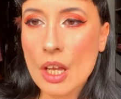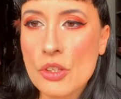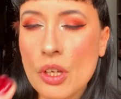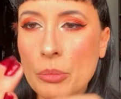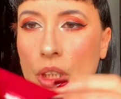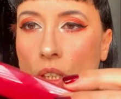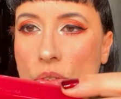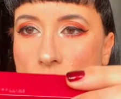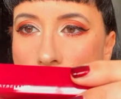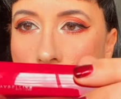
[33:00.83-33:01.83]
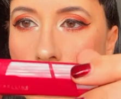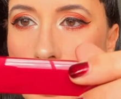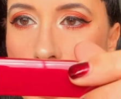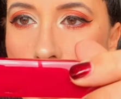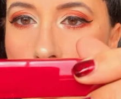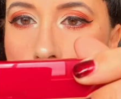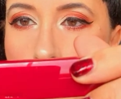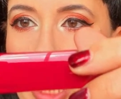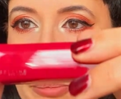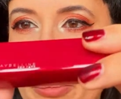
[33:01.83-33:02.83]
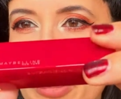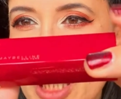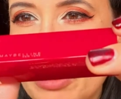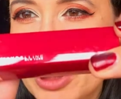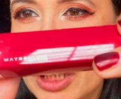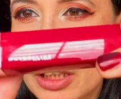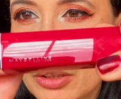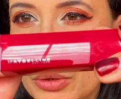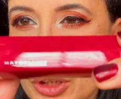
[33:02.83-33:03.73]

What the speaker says: So I'm gonna use this color here by Maybelline New